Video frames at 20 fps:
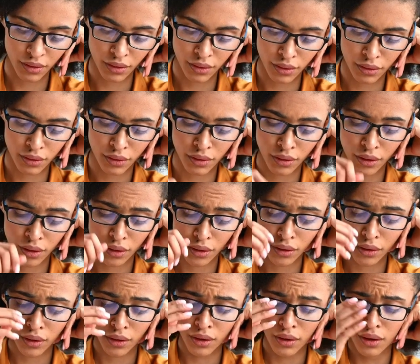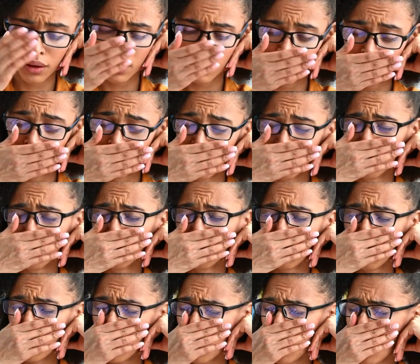you may find somewhat
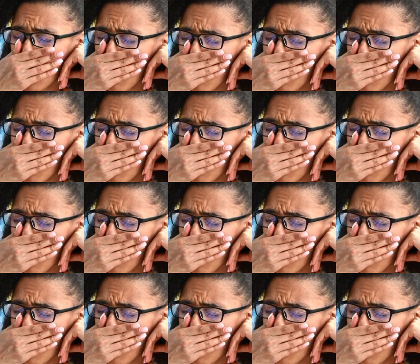boring.